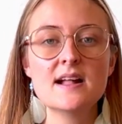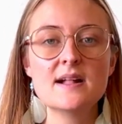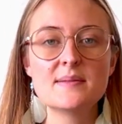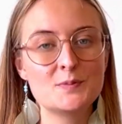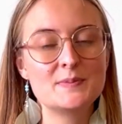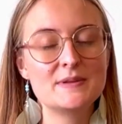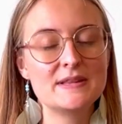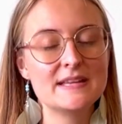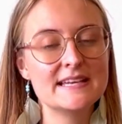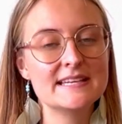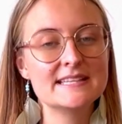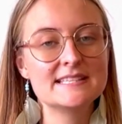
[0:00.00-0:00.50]

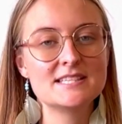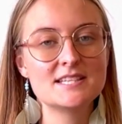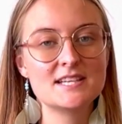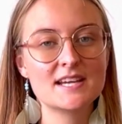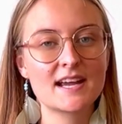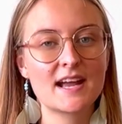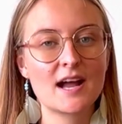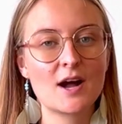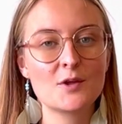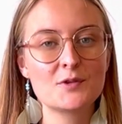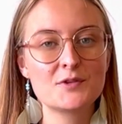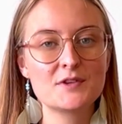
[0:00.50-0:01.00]
Please
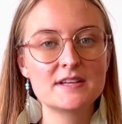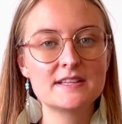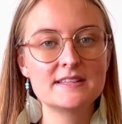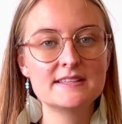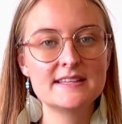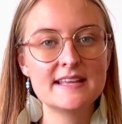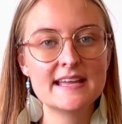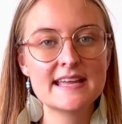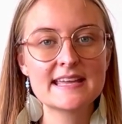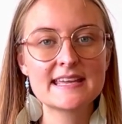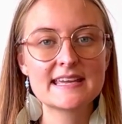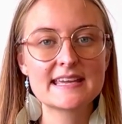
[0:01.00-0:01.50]
check out the
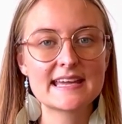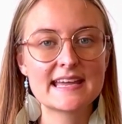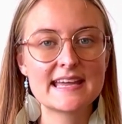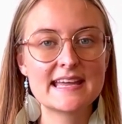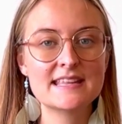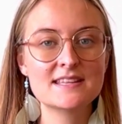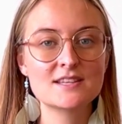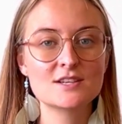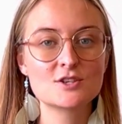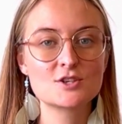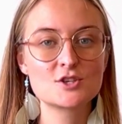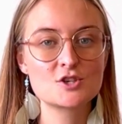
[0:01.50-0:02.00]
link
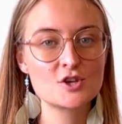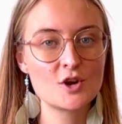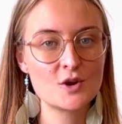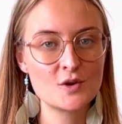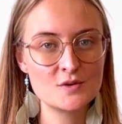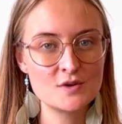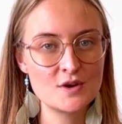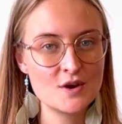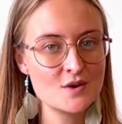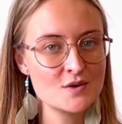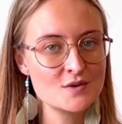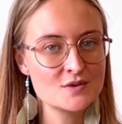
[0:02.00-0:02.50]
in the show
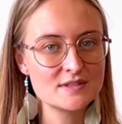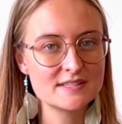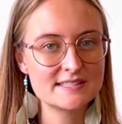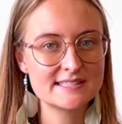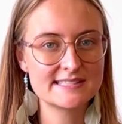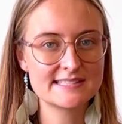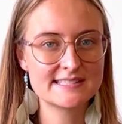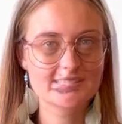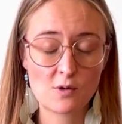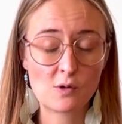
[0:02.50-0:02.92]
notes.